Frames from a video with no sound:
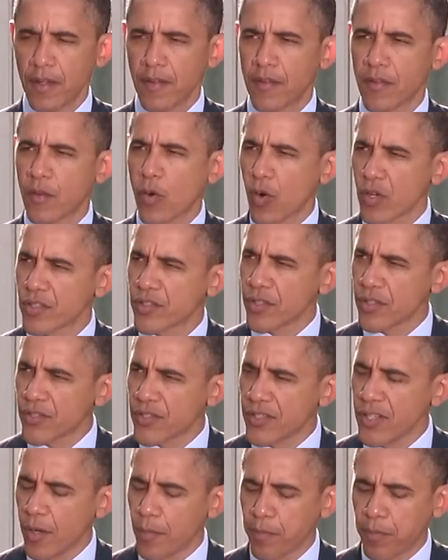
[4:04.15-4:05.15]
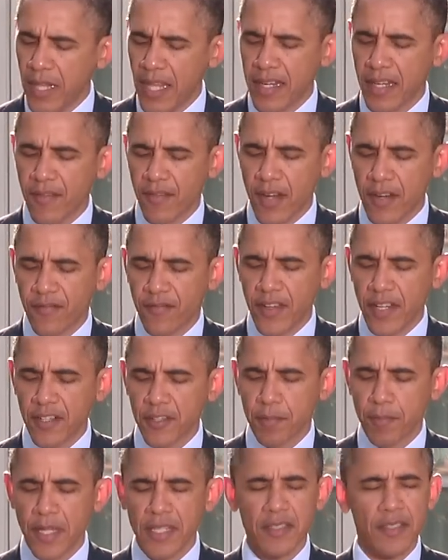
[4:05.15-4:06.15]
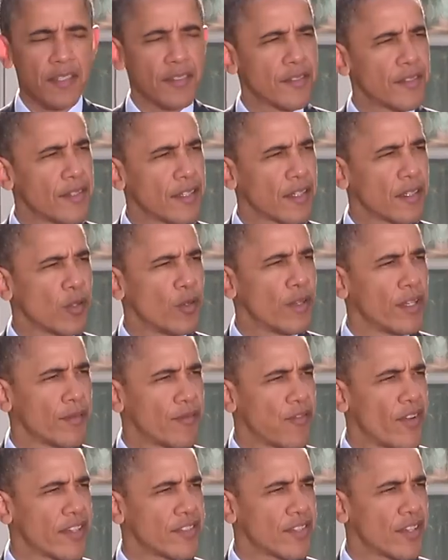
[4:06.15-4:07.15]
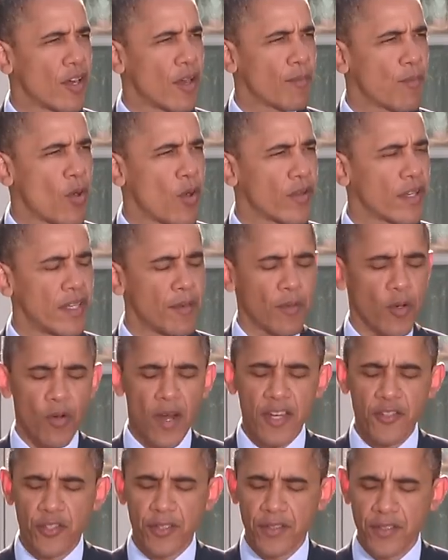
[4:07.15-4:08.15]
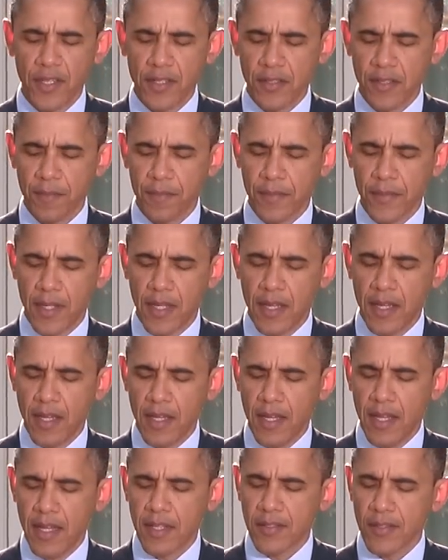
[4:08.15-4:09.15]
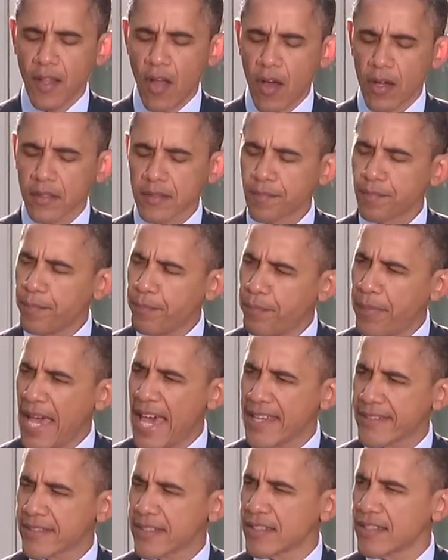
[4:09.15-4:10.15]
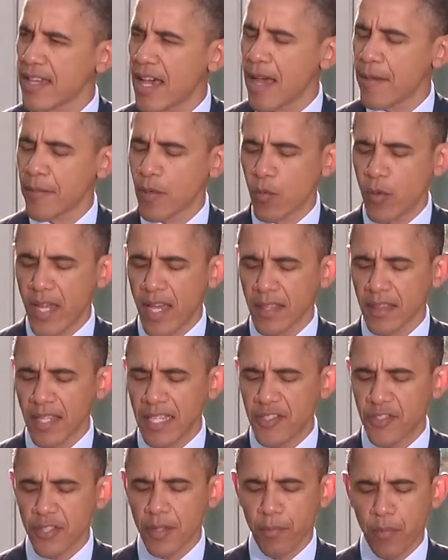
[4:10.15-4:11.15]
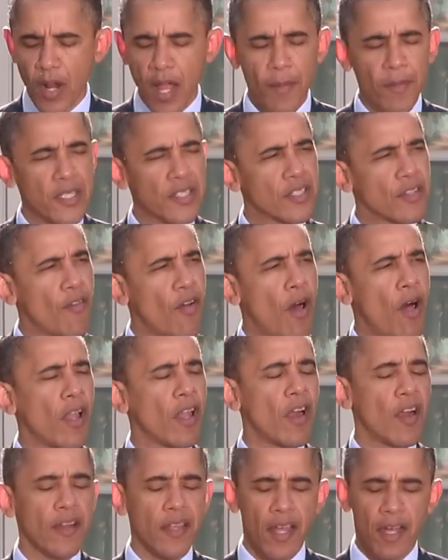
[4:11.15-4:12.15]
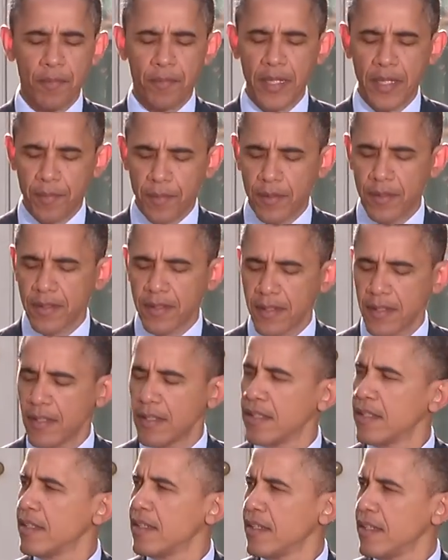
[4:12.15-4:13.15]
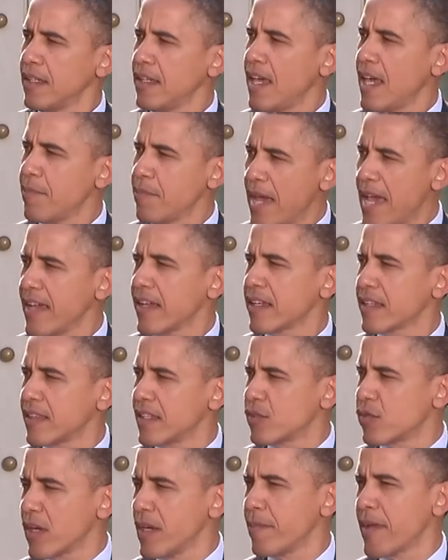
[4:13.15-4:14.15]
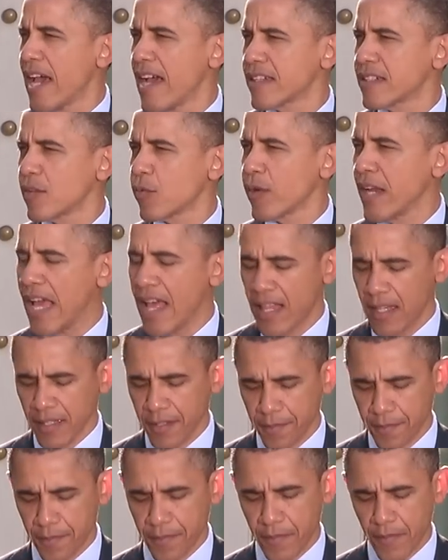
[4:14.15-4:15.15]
Of course, there's still plenty of unfinished business, including fixing our broken immigration system. And it's long past the time that we unleash the promise of all our young people and make the DREAM Act a reality.